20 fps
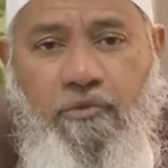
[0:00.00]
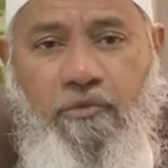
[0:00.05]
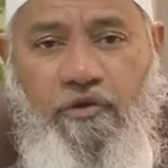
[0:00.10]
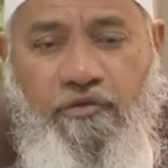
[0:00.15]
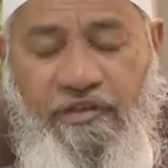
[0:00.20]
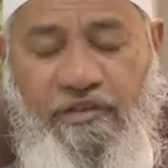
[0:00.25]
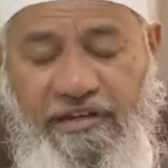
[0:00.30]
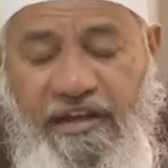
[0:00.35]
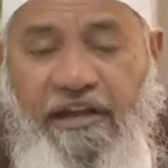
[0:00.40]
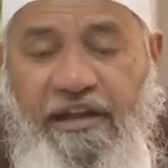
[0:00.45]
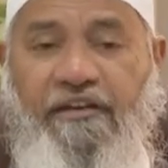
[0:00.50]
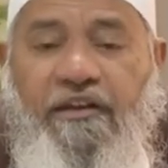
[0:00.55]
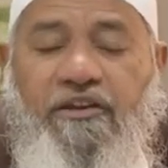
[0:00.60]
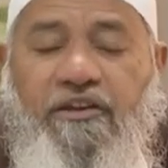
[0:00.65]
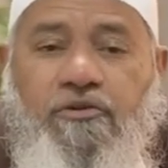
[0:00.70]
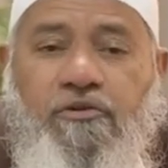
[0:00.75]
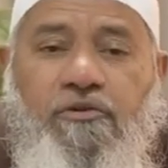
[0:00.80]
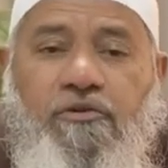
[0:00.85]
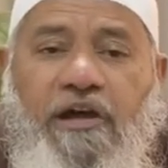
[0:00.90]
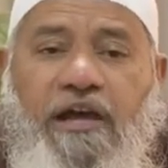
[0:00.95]
or the debt
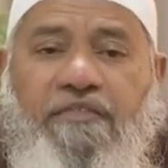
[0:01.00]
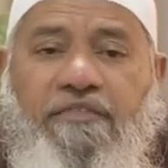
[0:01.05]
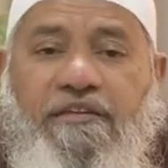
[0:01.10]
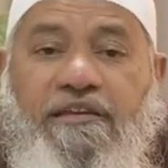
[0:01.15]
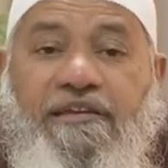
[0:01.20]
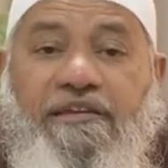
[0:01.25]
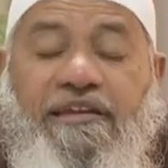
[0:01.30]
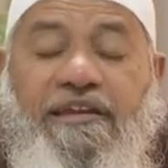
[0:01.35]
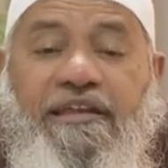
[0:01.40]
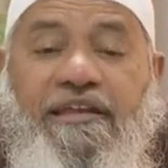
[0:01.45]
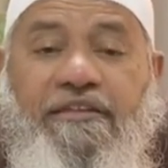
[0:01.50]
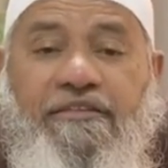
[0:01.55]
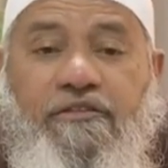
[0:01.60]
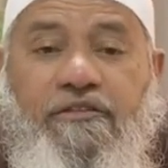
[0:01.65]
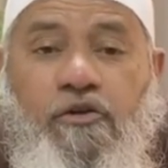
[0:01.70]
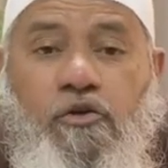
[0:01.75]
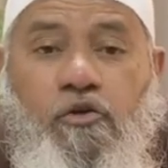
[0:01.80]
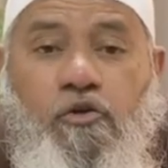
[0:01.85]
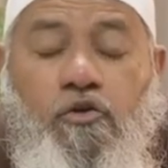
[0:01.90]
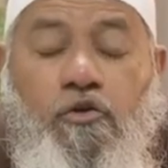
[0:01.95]
ratio has
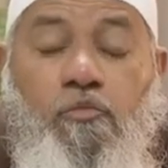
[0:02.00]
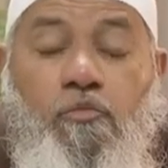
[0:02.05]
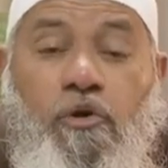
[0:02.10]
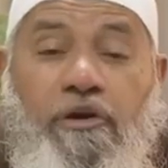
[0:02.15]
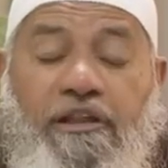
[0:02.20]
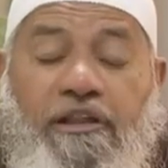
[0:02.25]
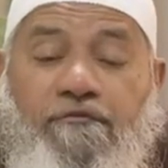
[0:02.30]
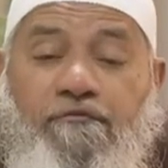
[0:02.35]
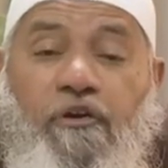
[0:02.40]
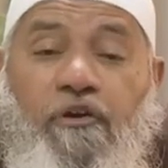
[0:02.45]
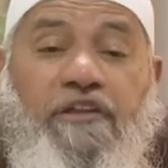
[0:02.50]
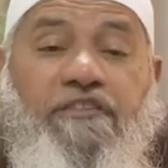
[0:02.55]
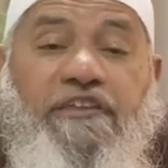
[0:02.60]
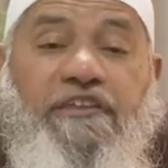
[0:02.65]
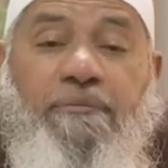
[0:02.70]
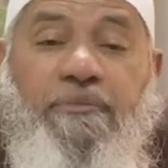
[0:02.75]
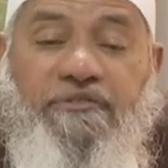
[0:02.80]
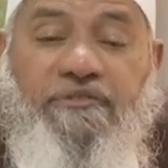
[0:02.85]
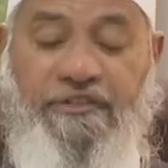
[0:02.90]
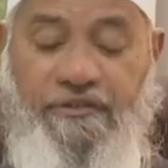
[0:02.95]
increased to more than
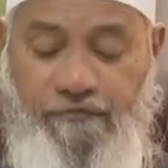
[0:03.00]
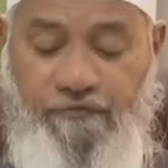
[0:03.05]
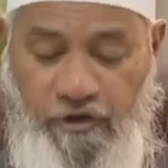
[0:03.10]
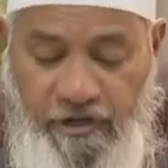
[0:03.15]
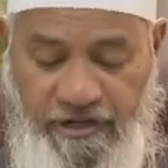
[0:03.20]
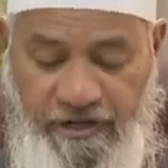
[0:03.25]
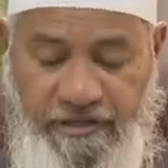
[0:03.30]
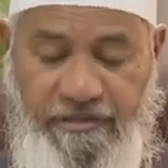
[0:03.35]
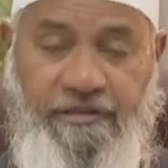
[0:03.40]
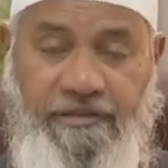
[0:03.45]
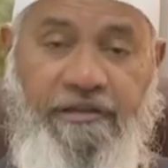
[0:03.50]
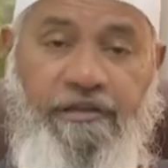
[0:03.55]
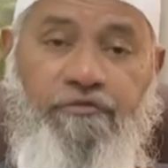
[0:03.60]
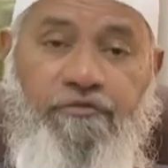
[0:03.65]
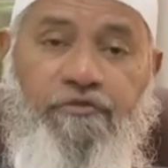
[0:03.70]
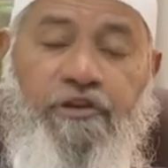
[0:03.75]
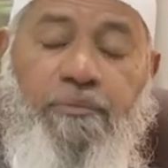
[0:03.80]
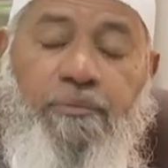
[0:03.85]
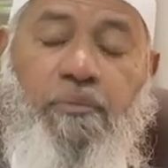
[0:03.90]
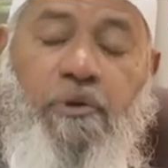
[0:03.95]
43%,
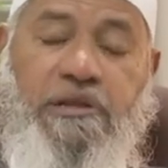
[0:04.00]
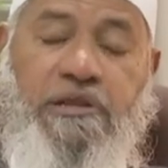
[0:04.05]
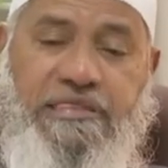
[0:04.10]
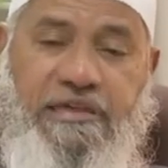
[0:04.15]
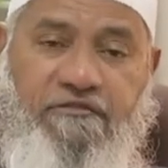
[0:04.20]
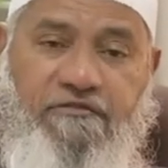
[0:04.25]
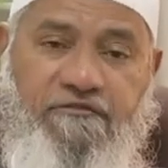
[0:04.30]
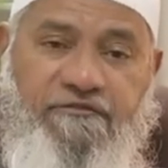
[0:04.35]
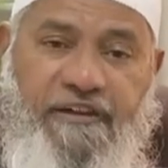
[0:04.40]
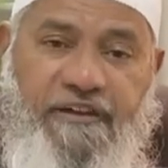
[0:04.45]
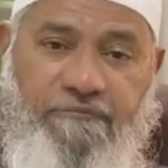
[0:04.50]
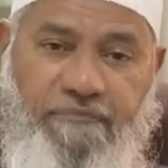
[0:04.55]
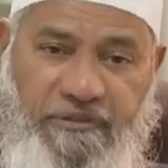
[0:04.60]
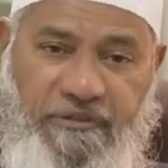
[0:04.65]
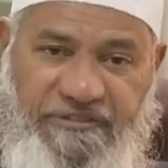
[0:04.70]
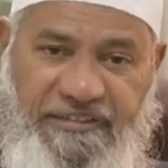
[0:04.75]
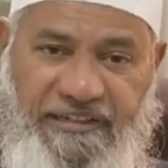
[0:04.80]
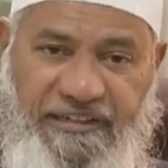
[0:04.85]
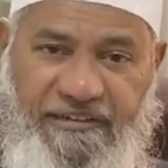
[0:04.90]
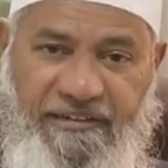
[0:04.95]

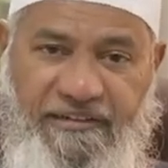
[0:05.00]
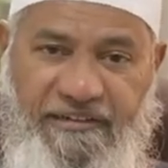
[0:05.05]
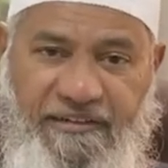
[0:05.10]
43.75%.